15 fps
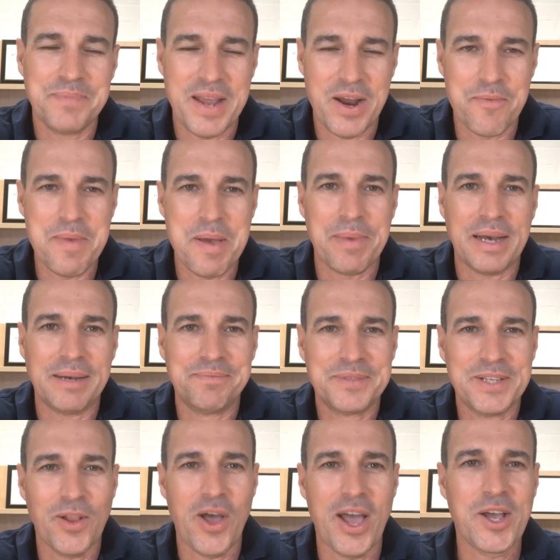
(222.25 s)
Now remember
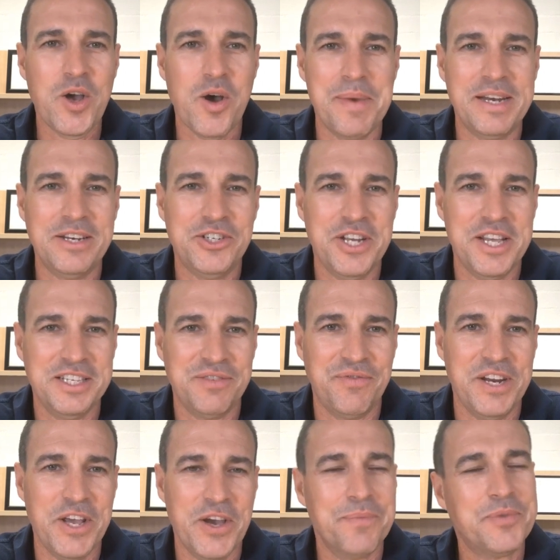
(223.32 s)
to like, comment and share this
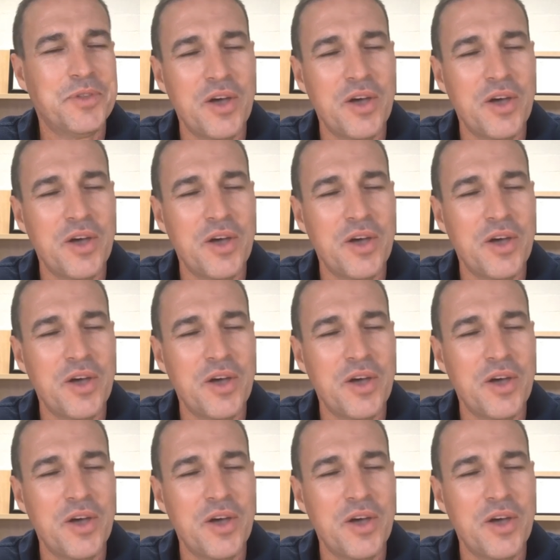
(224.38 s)
video.